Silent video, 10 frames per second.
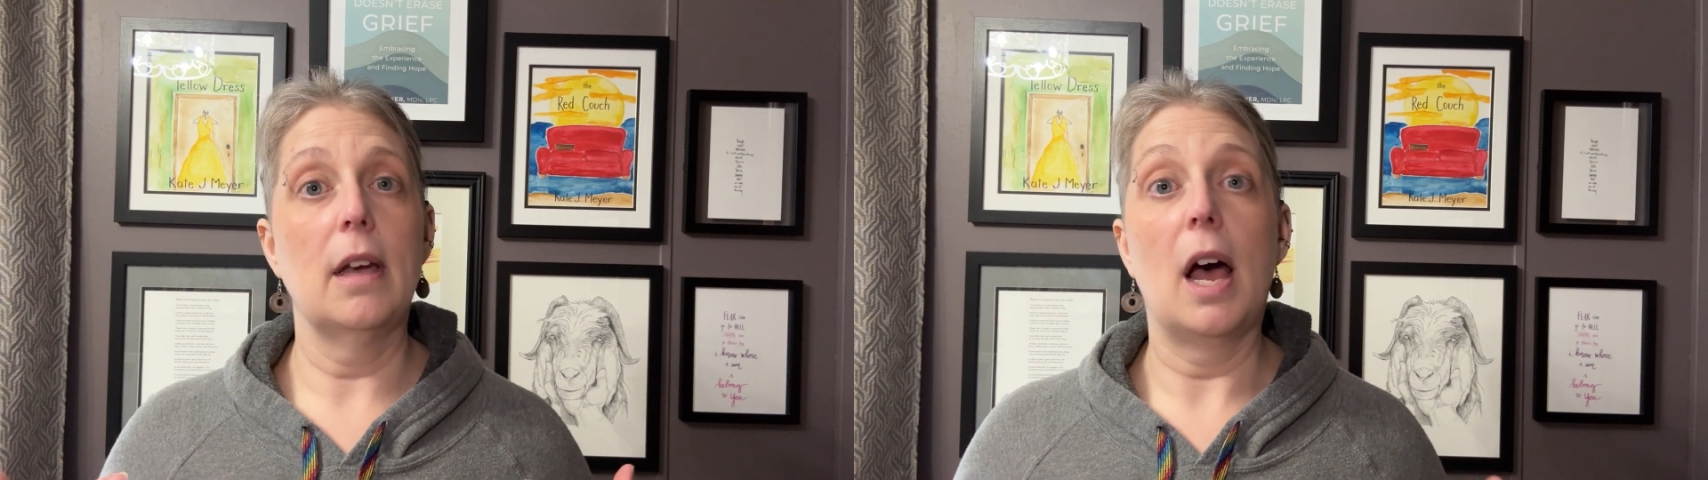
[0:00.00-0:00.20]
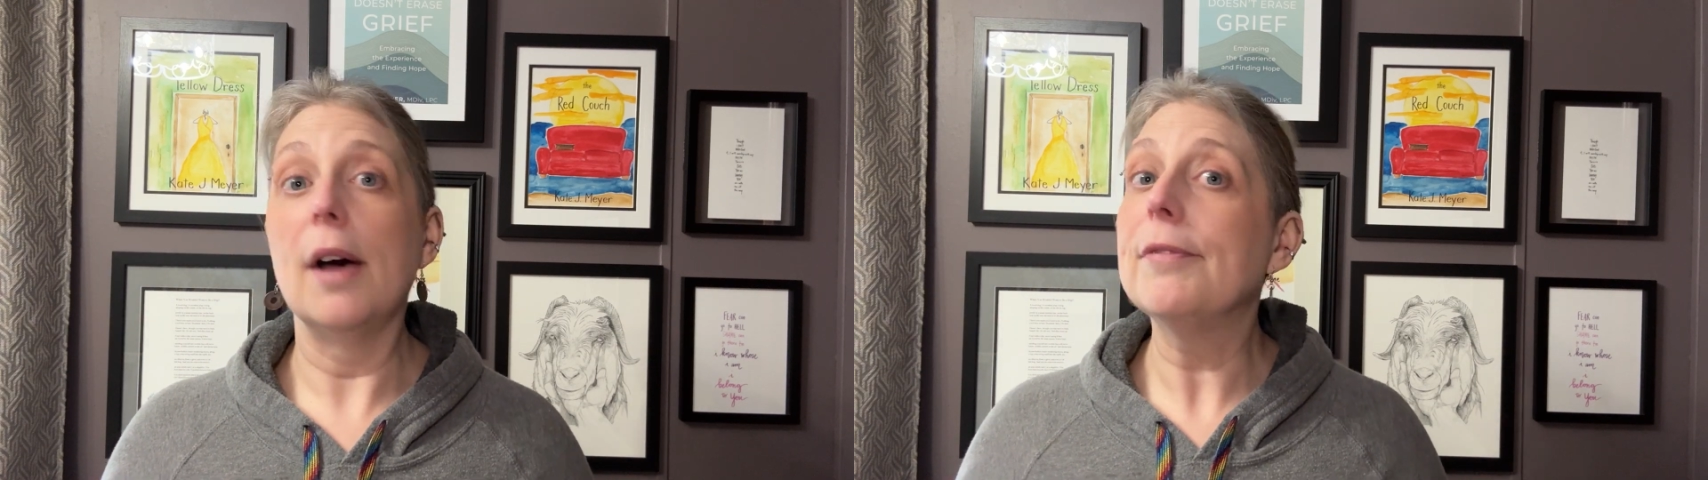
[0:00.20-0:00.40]

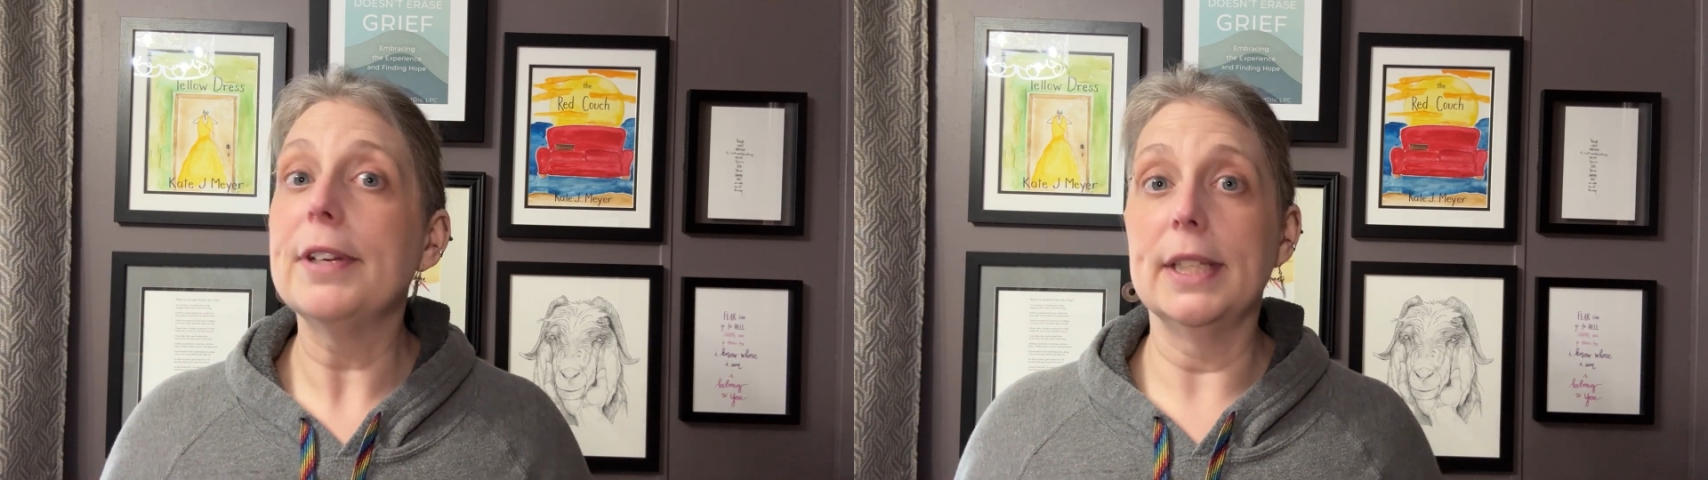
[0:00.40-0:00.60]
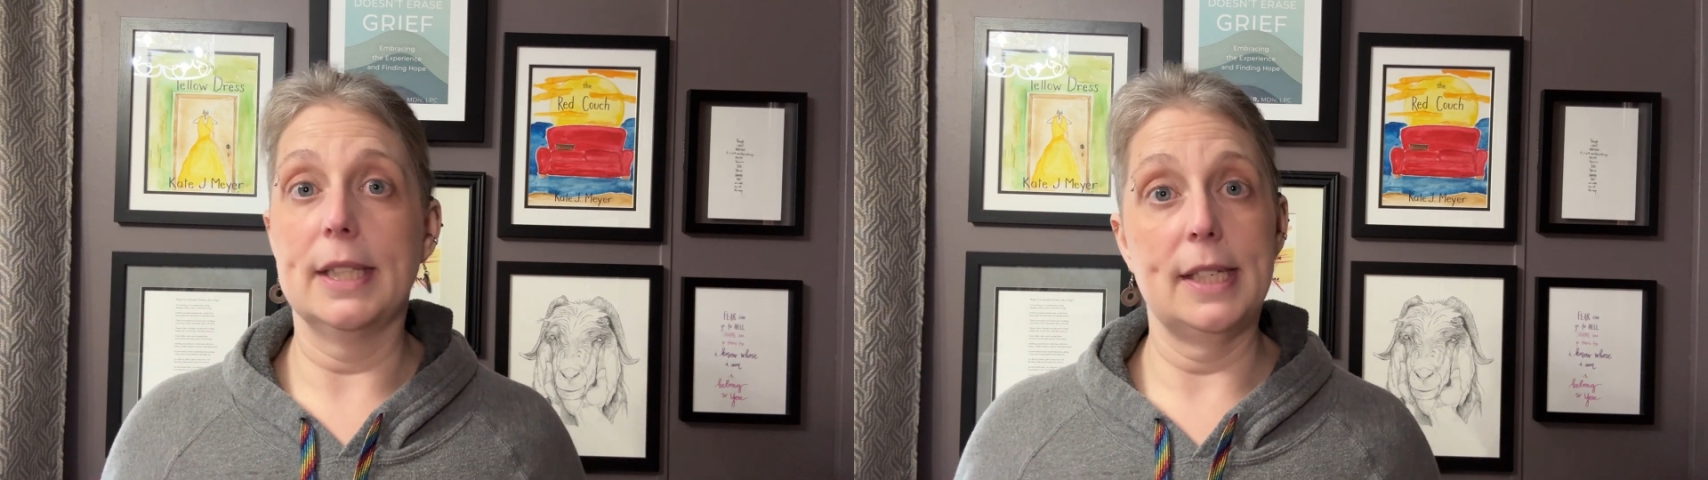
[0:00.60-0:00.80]

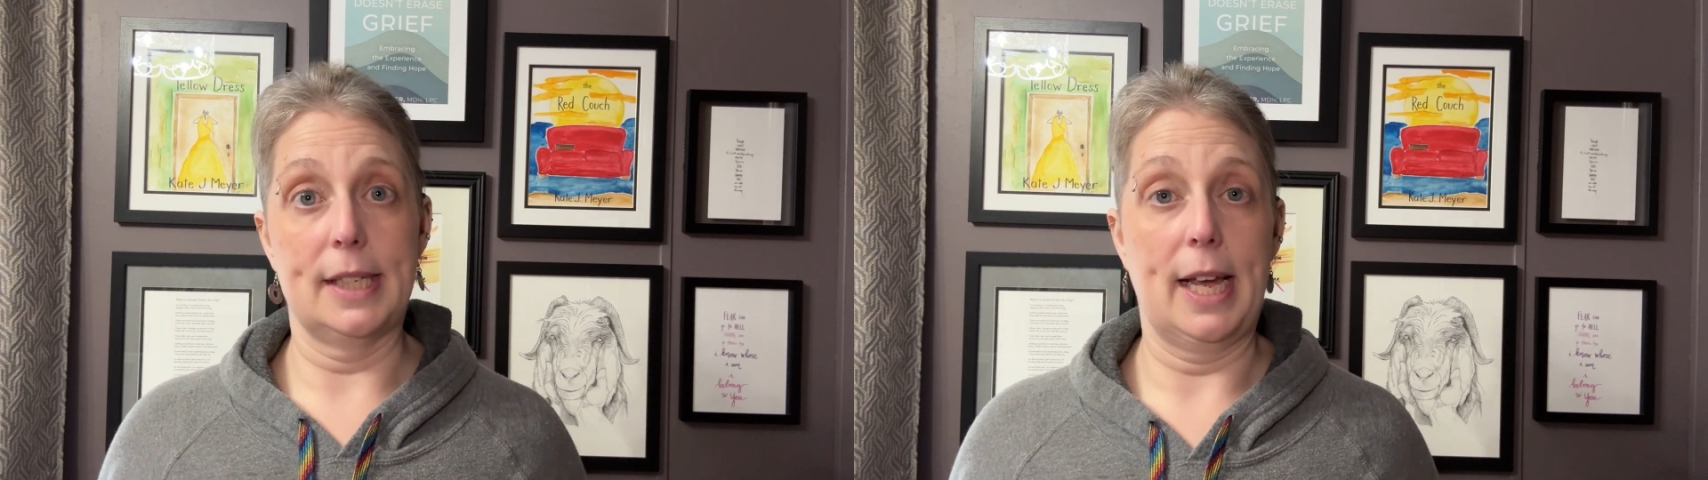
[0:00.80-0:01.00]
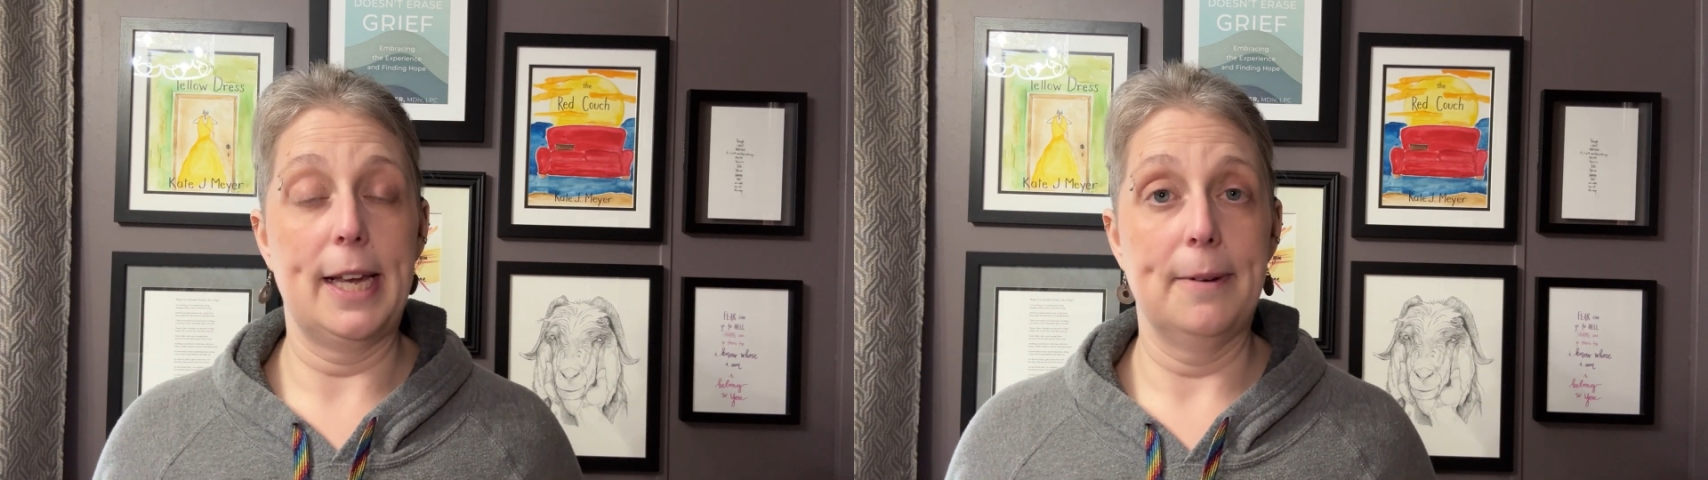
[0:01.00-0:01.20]
confidently
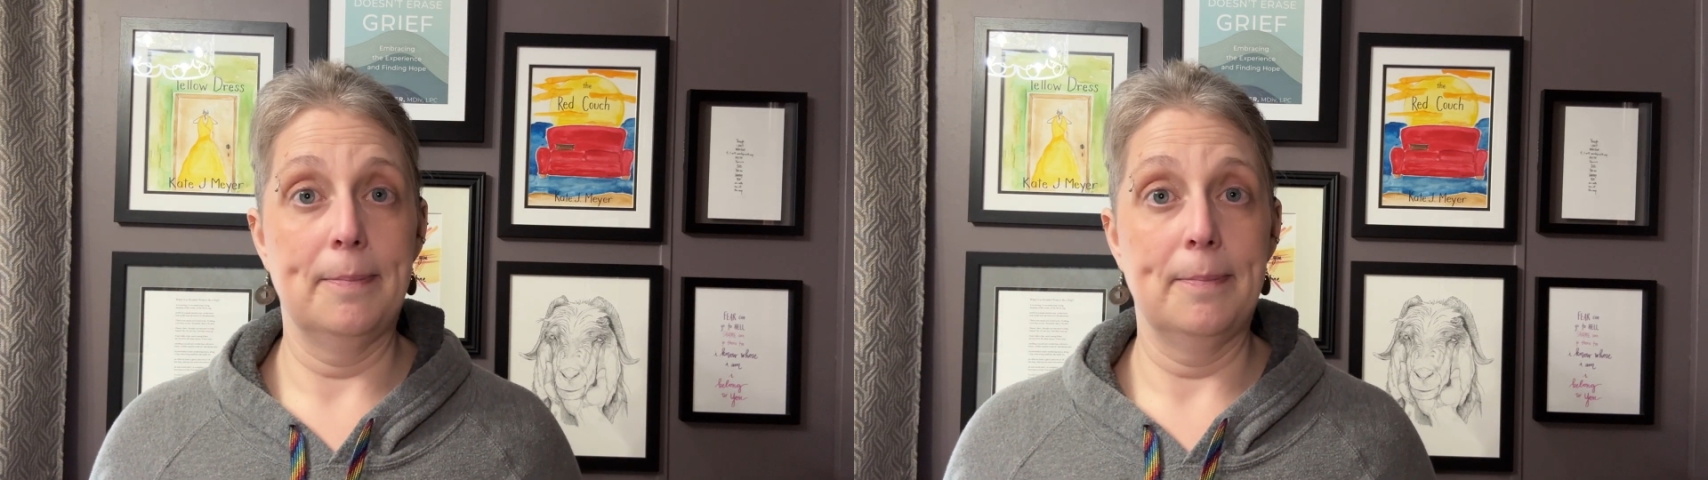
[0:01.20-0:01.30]
say